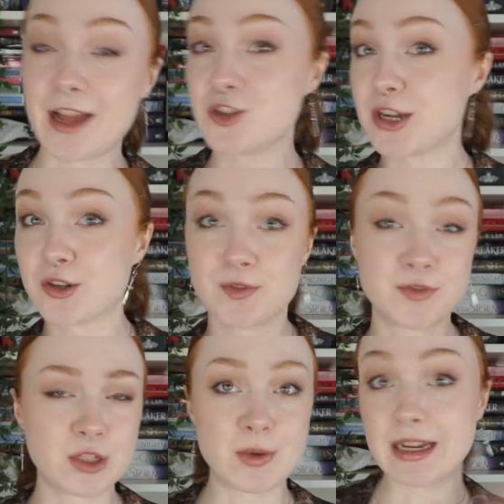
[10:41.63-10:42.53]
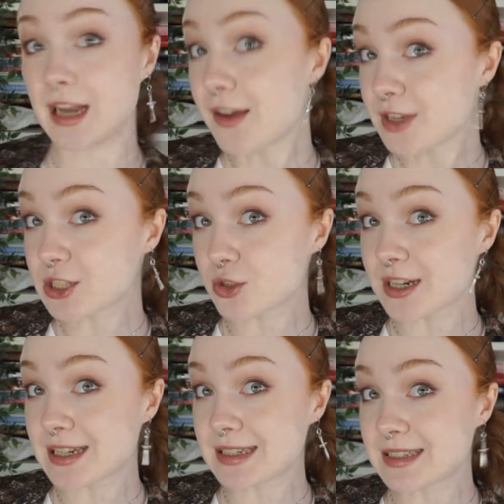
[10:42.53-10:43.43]
gender fluid love
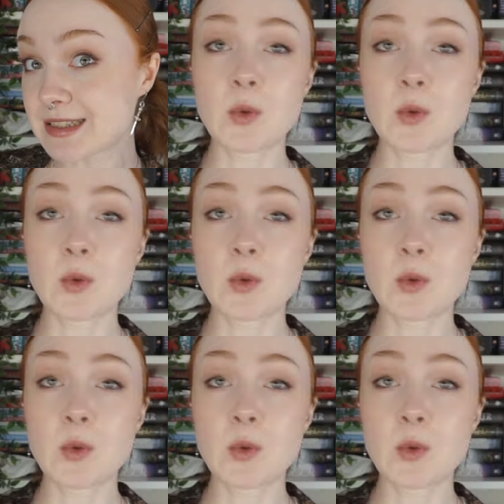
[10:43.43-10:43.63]
interest.